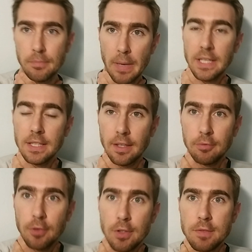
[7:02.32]
making
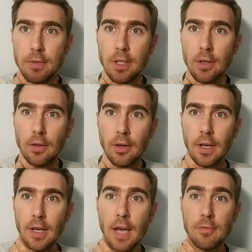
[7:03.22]
that first video,
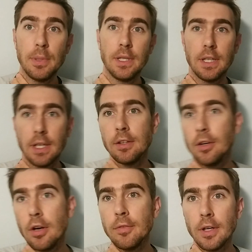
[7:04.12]
I have been connected
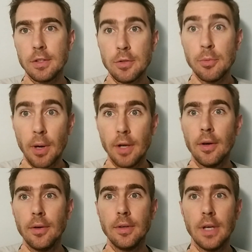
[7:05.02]
over to my
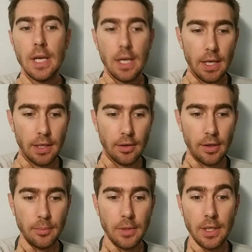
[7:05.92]
node and
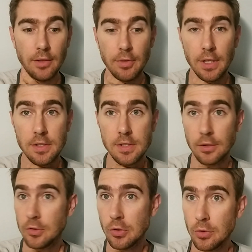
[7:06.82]
I am getting
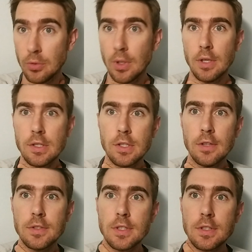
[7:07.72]
vdsl 2
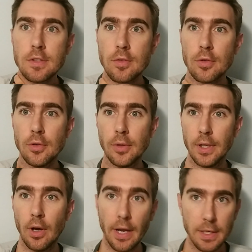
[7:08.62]
services through
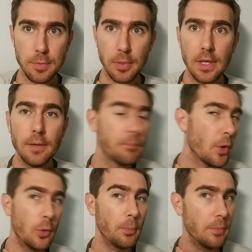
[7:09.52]
an ISP.
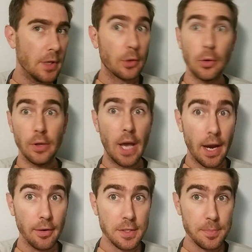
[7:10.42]
Oh, they're called
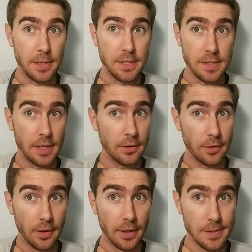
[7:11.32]
RSPs now,
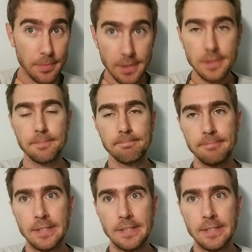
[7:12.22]
not ISPs.